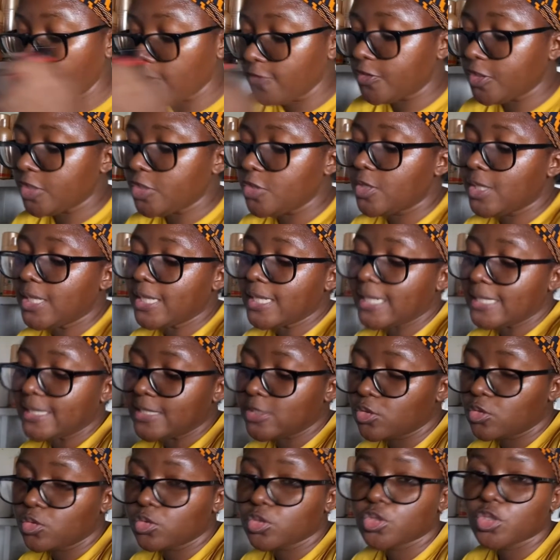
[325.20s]
video, like I
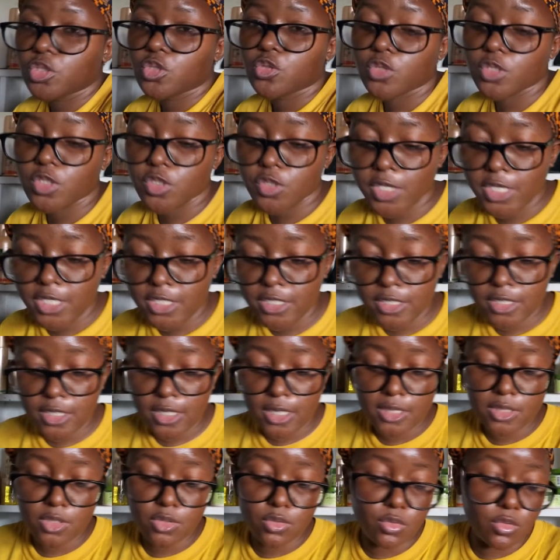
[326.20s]
told you, it was
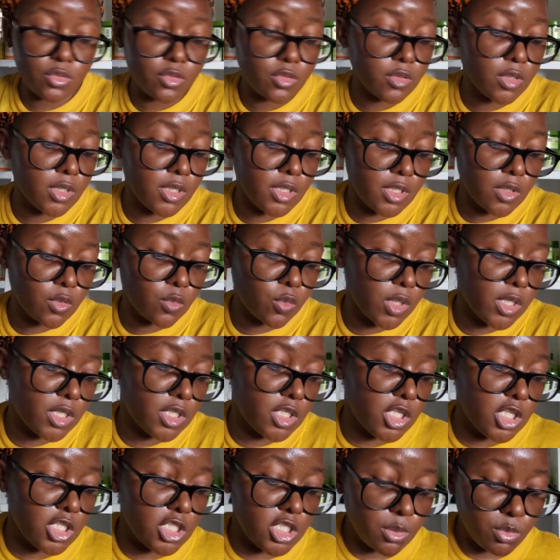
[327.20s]
raining, and you know,
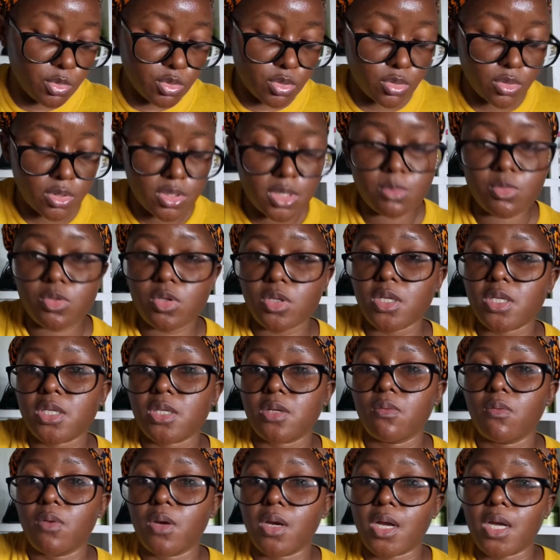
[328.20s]
ikukinyesha most of the times
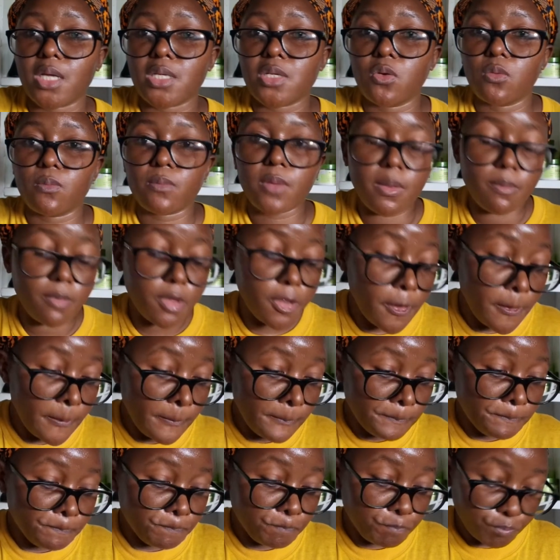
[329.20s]
wanakata umeme.
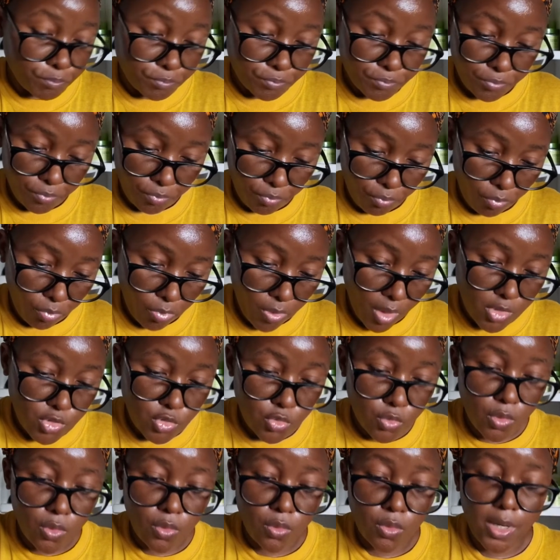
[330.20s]

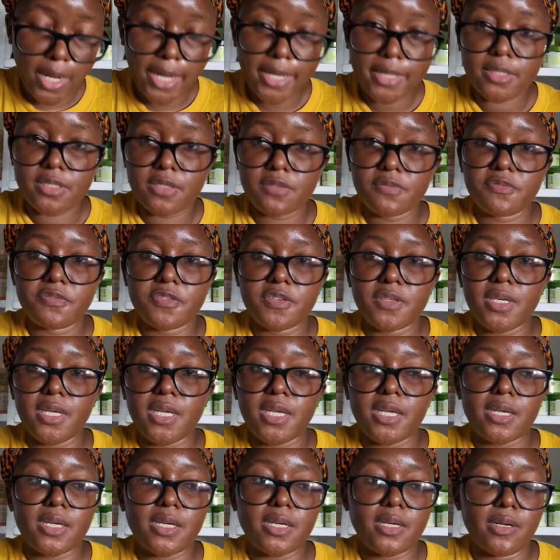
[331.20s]
So I didn't feel
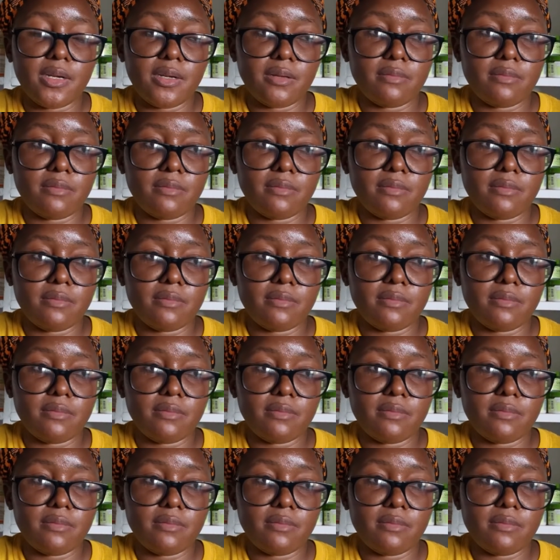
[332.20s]
like,